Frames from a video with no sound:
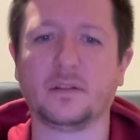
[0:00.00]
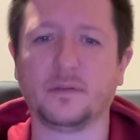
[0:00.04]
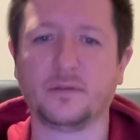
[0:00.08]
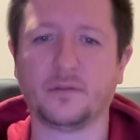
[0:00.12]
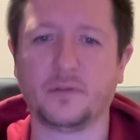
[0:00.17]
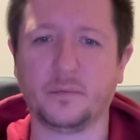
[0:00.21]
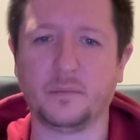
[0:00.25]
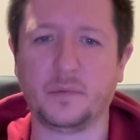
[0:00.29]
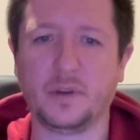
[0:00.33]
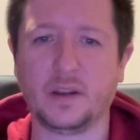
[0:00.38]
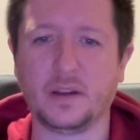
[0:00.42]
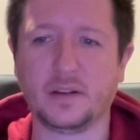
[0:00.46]

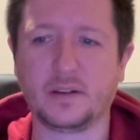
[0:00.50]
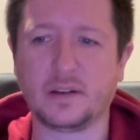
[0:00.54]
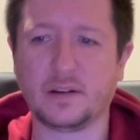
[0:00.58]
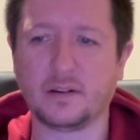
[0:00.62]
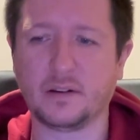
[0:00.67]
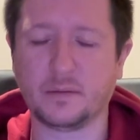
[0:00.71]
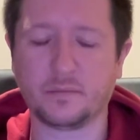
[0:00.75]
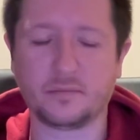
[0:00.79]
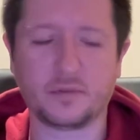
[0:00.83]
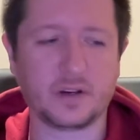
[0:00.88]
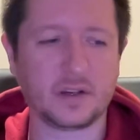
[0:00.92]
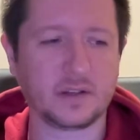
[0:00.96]
from
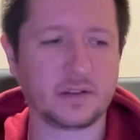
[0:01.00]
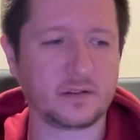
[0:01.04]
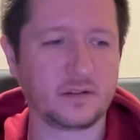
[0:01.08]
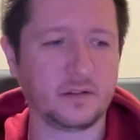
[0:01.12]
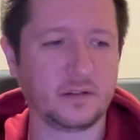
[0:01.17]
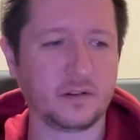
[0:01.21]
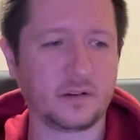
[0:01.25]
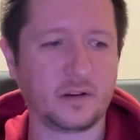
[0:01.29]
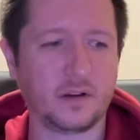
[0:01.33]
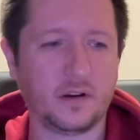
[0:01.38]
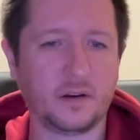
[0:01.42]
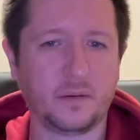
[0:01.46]

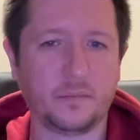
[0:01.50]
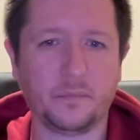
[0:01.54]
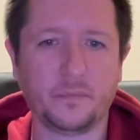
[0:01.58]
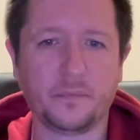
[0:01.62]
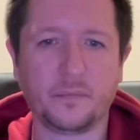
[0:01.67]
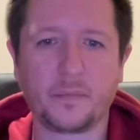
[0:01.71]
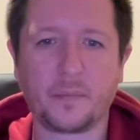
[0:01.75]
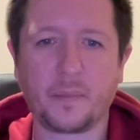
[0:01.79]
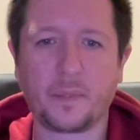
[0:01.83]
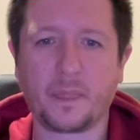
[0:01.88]
neotericbrass.com.